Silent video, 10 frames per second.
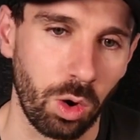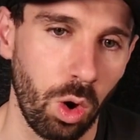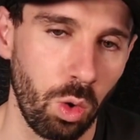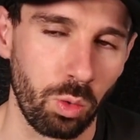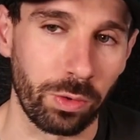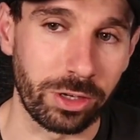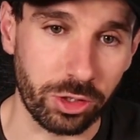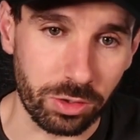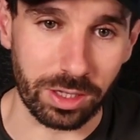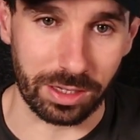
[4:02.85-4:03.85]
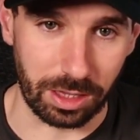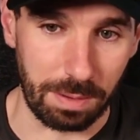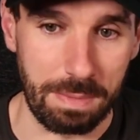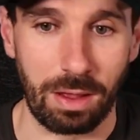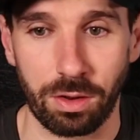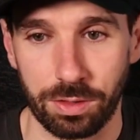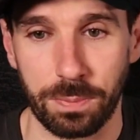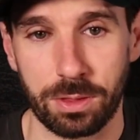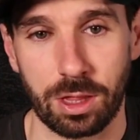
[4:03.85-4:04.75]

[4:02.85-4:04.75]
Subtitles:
or reducing the amount of the